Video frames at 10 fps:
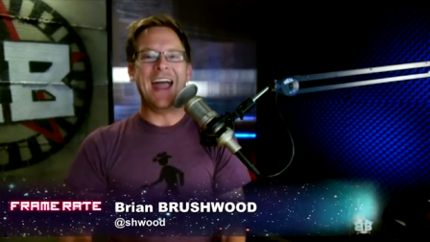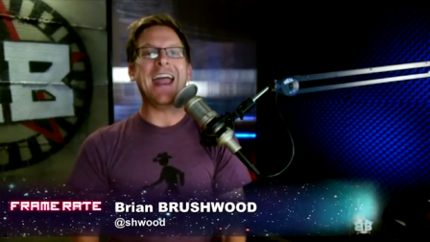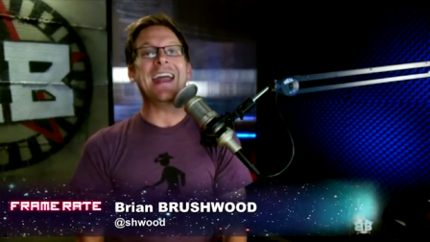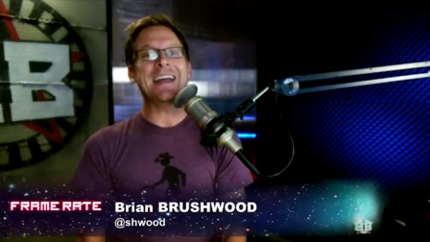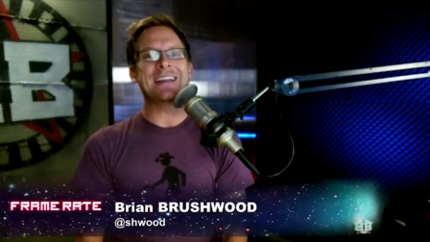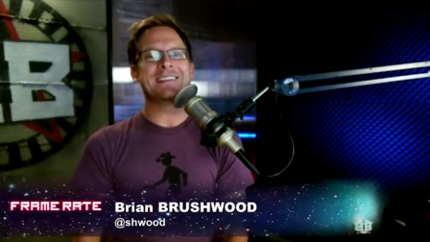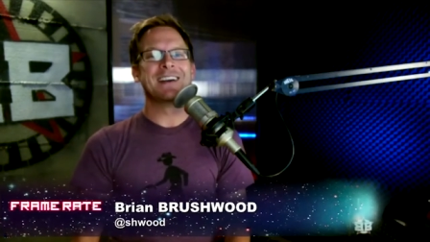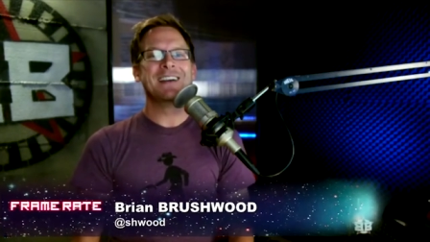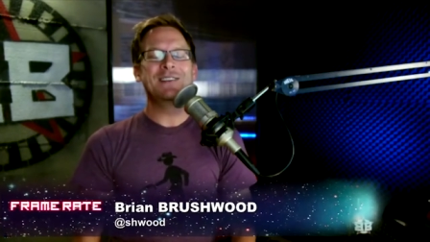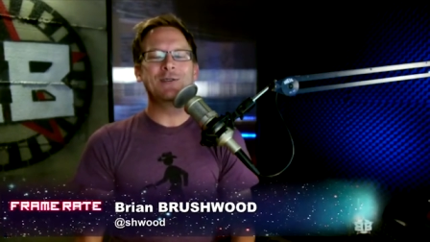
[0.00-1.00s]
and
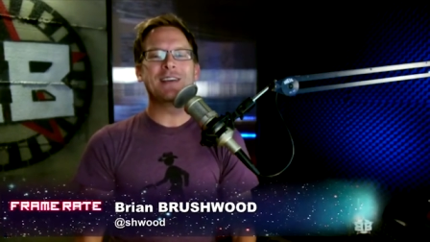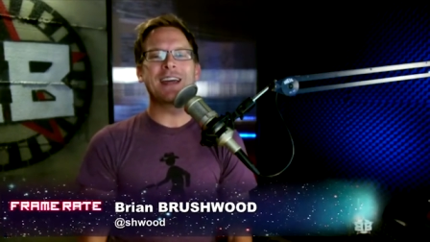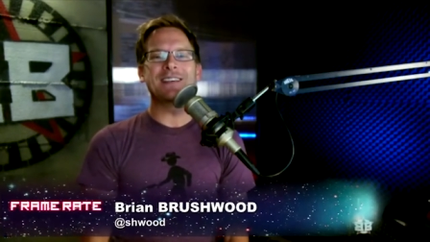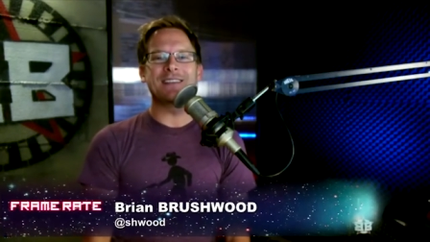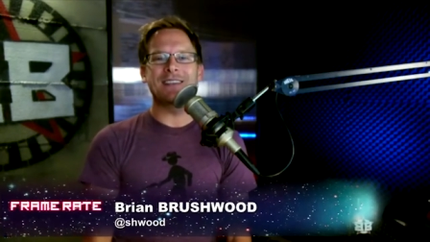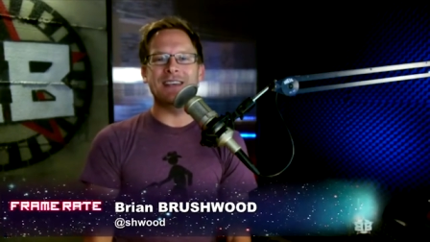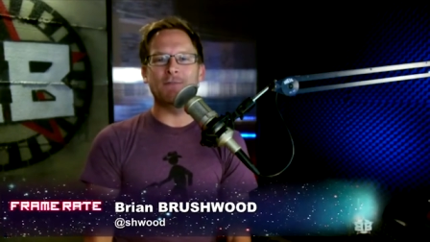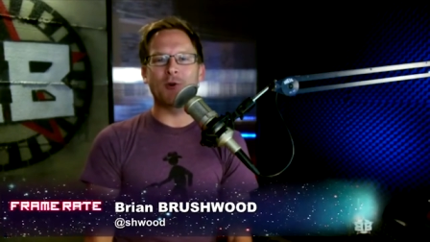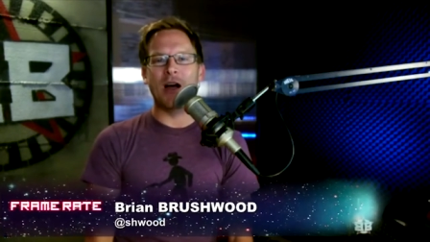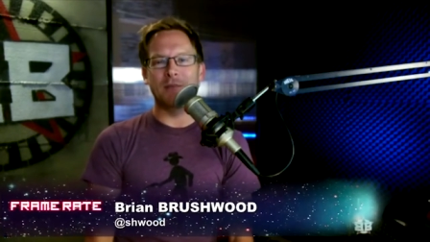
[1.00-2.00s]
you get
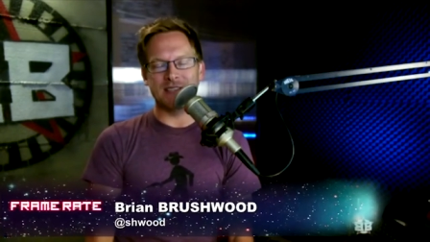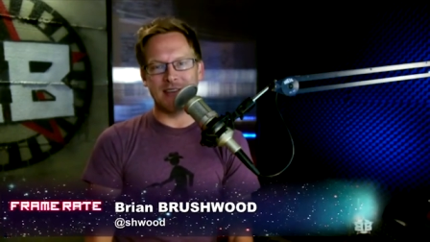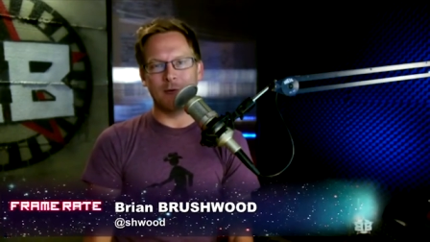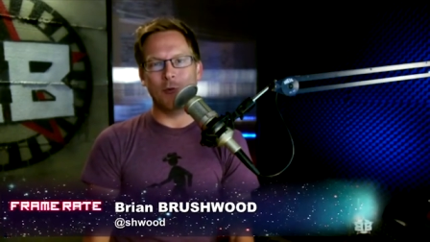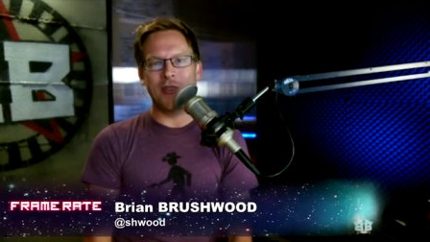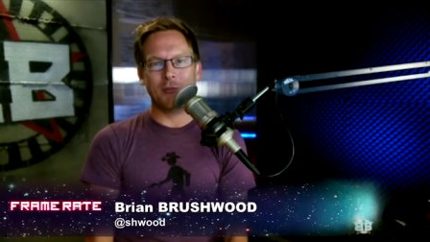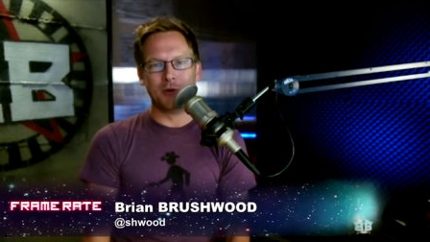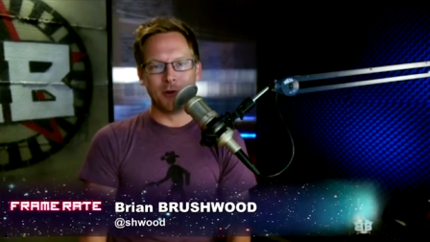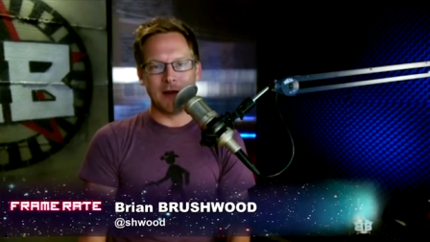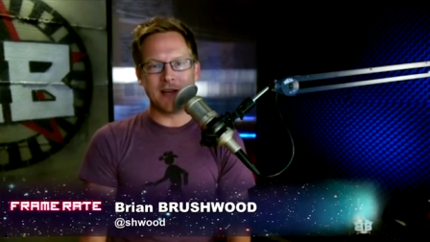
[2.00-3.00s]
the promise that when the
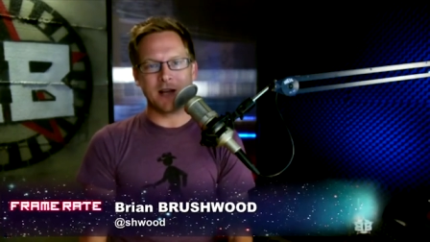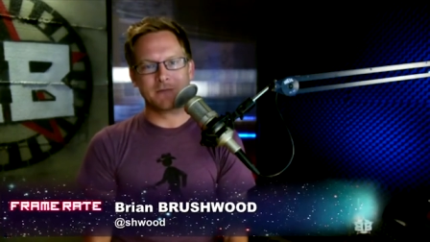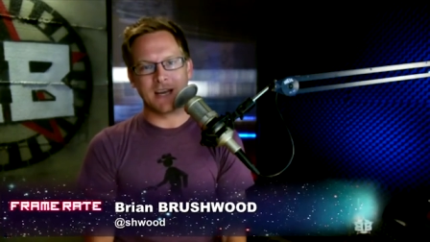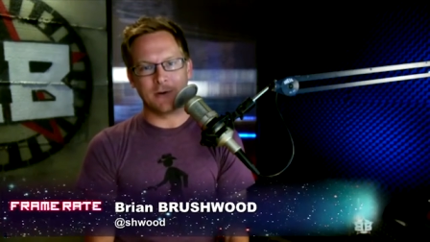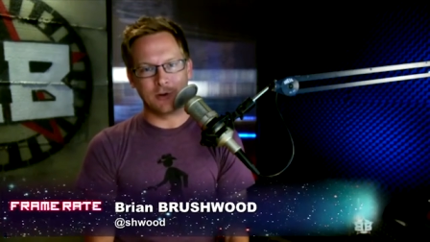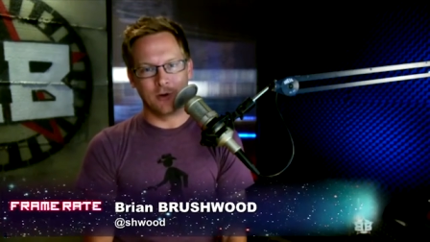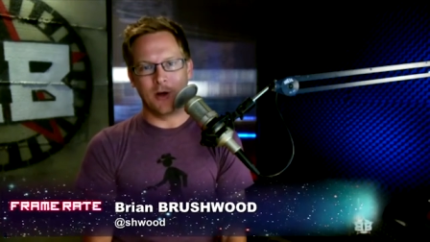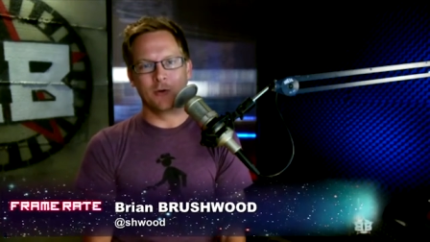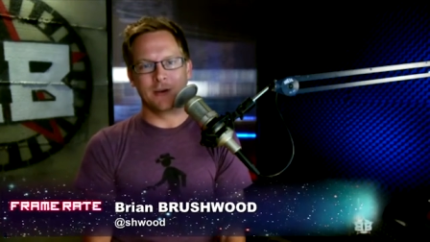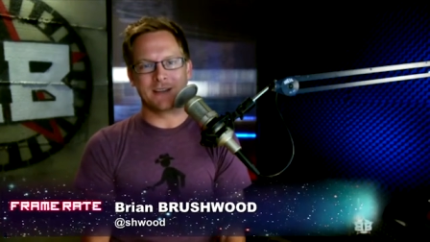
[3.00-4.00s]
Blu-ray comes out, you'll
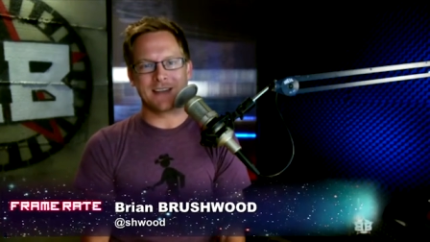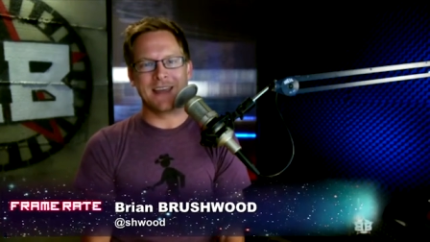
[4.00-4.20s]
own it.